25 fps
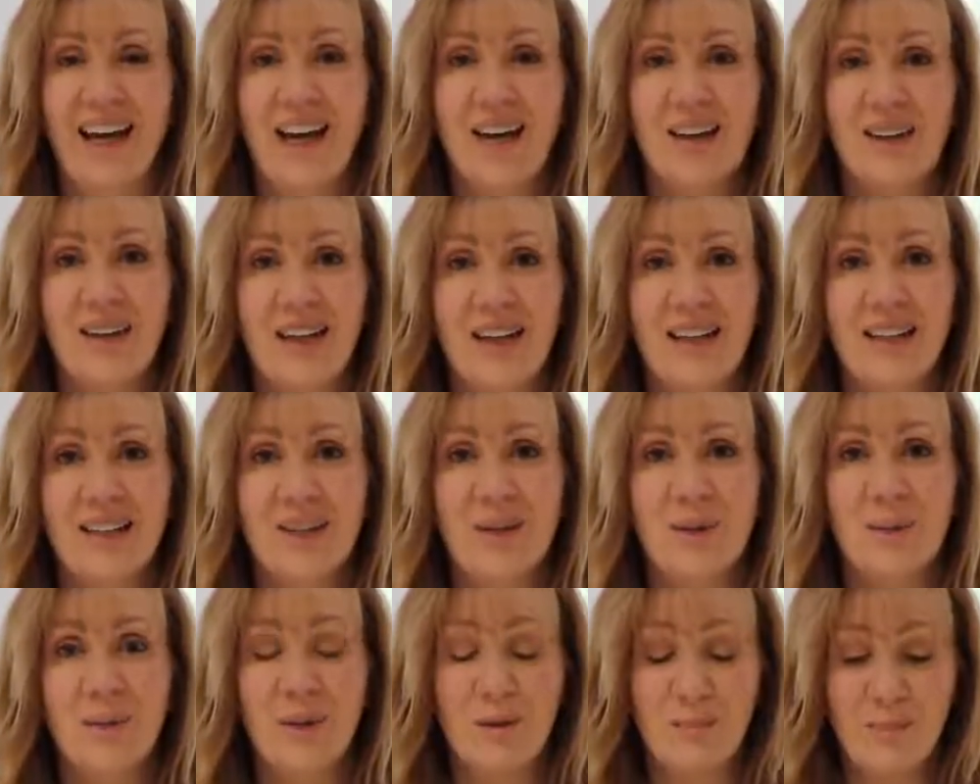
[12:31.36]
Okay,
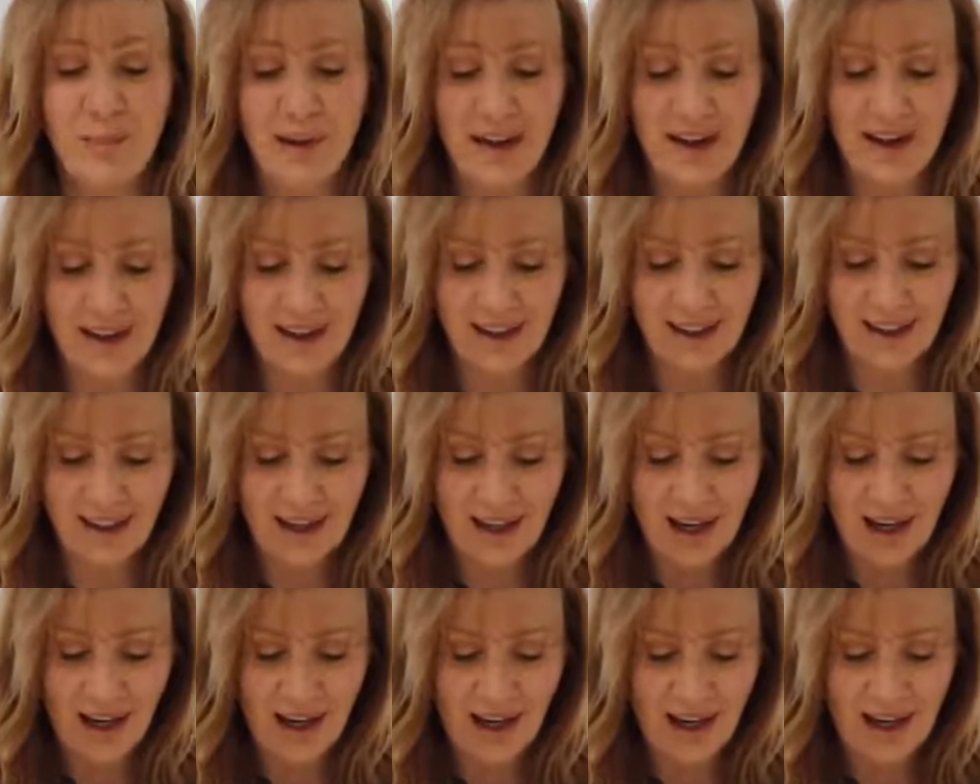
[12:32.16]
so we're back,
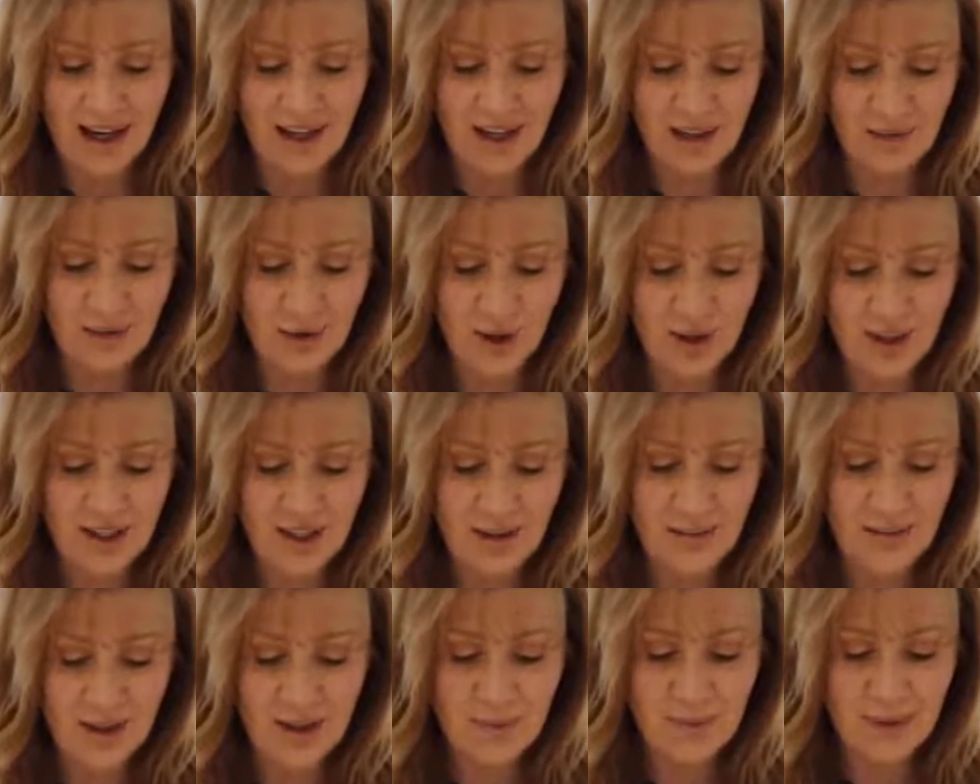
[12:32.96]
and I've got
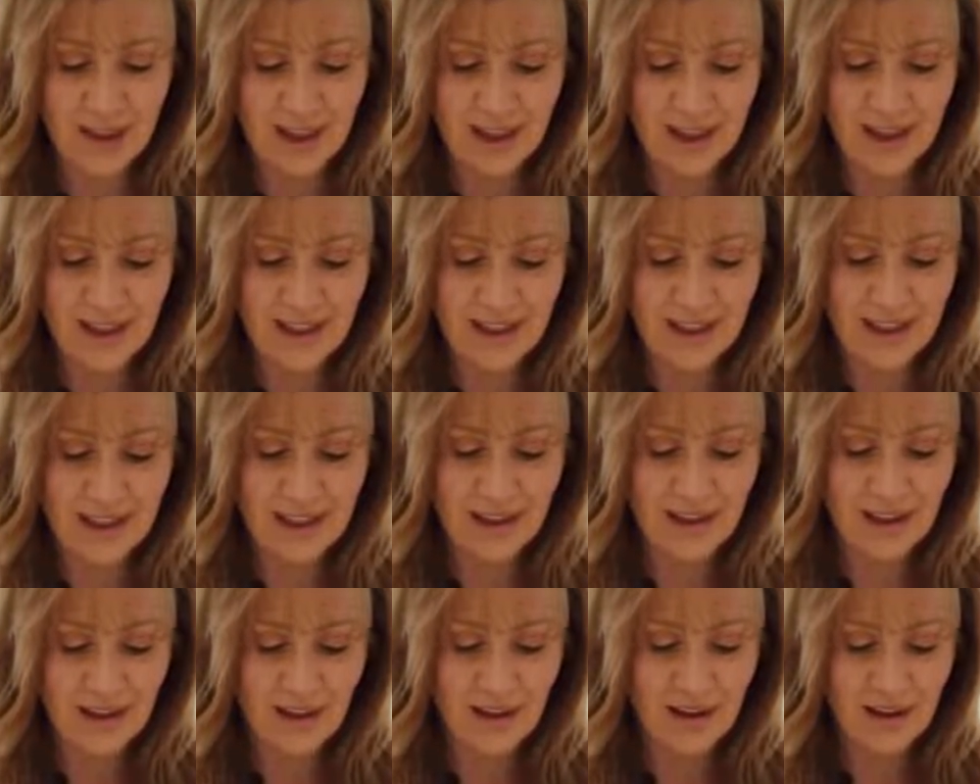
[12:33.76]
some spaghetti
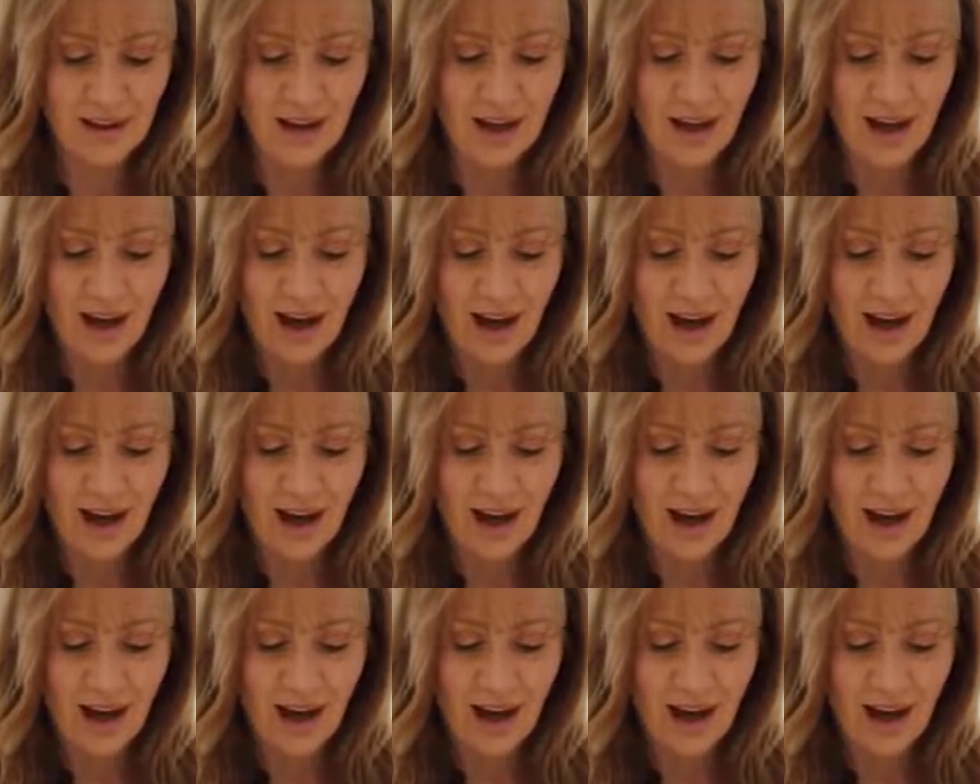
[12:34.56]
here.